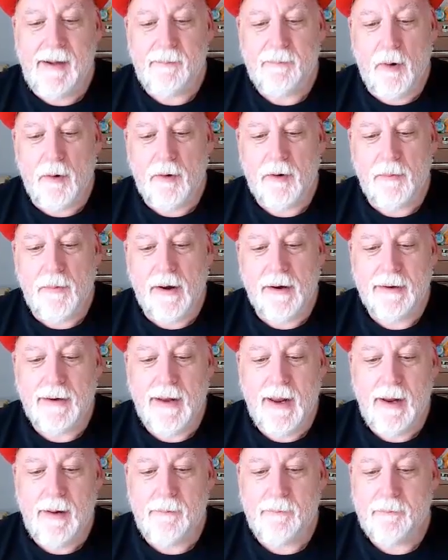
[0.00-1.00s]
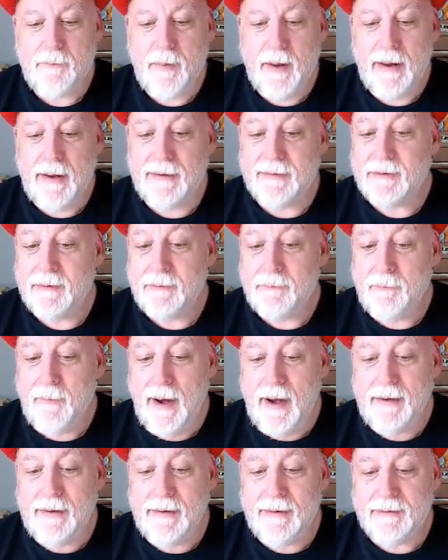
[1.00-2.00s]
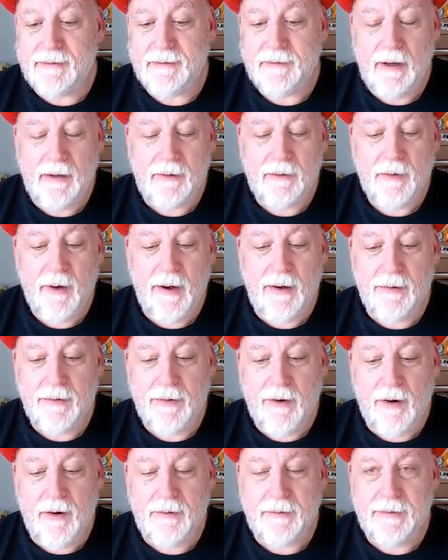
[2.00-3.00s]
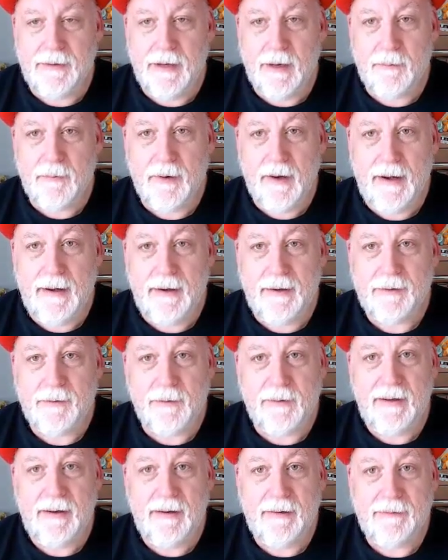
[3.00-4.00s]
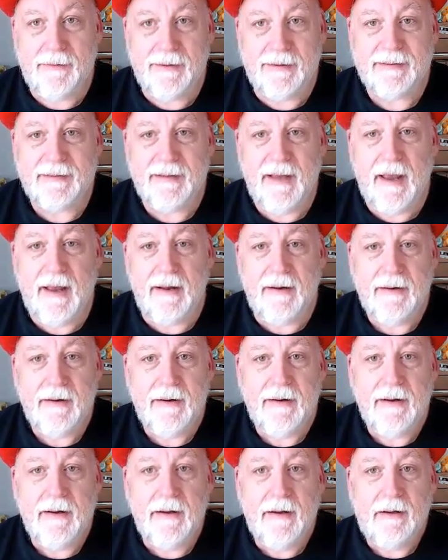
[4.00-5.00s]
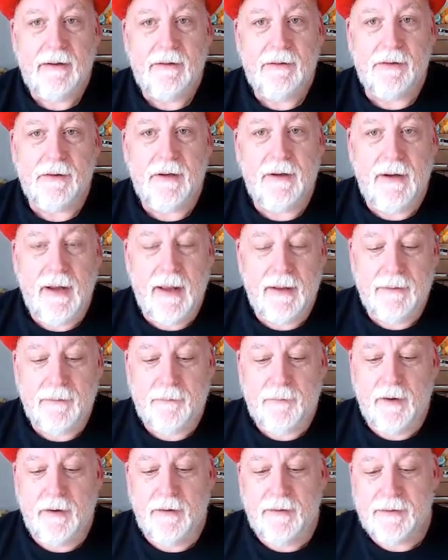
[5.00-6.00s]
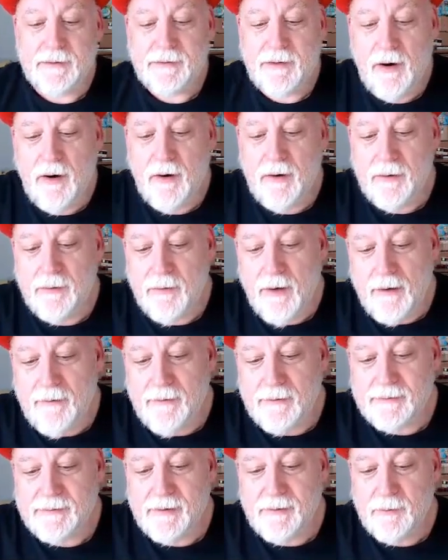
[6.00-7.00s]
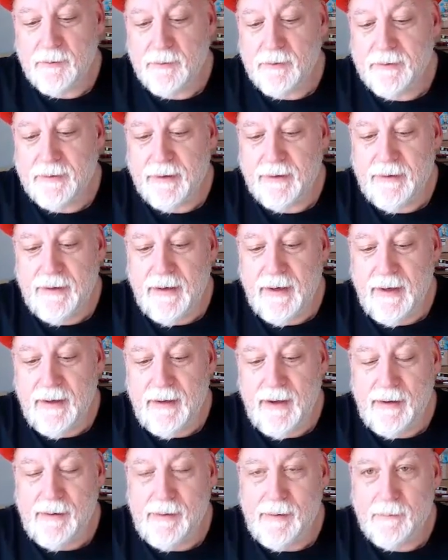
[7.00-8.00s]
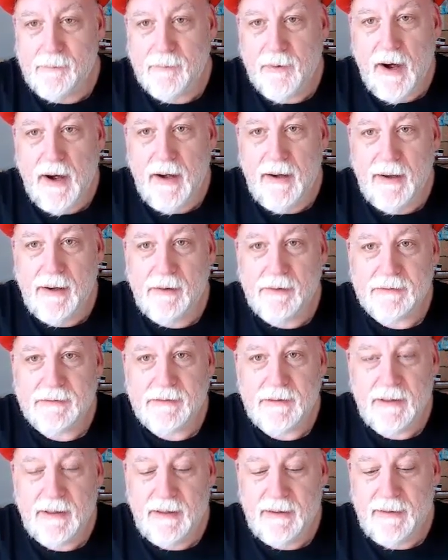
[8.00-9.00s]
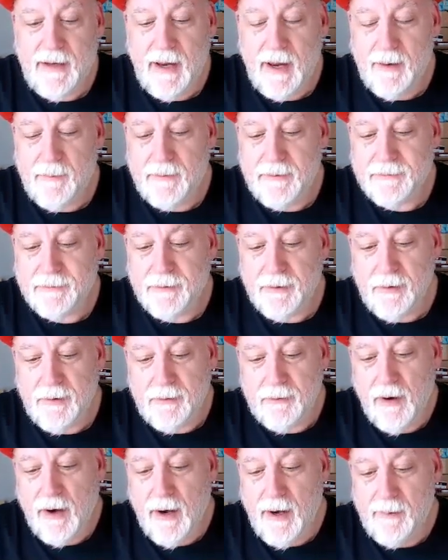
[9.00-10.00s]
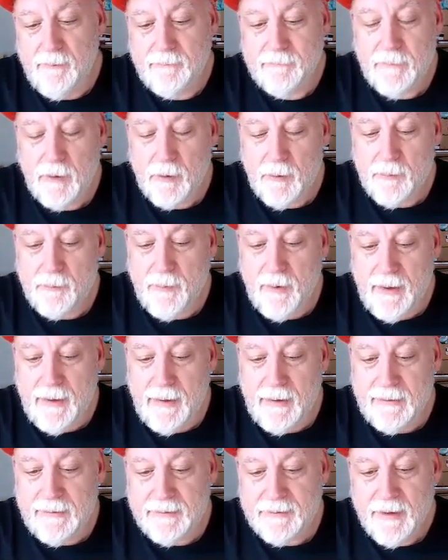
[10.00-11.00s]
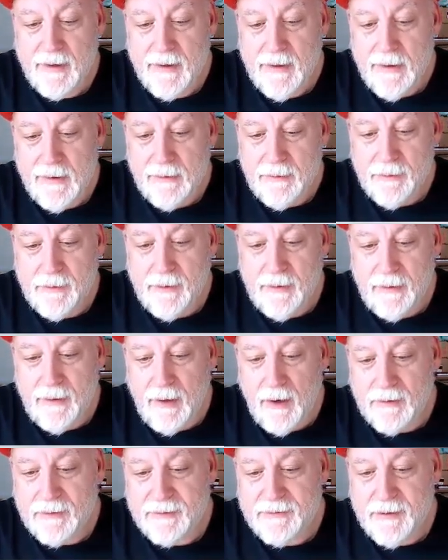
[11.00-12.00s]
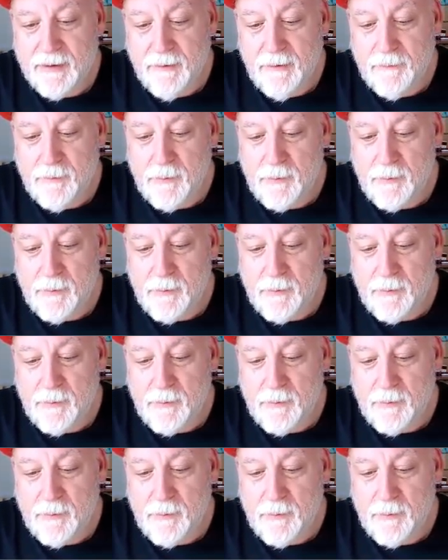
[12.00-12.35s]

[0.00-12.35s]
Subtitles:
Pokemon game base maintenance, a trainer card, the number 83 of the set. Looking at the front of this card and graphics, they're really clean and bright. I don't see any damage, dirt, grime, or bends. Looking at our centering from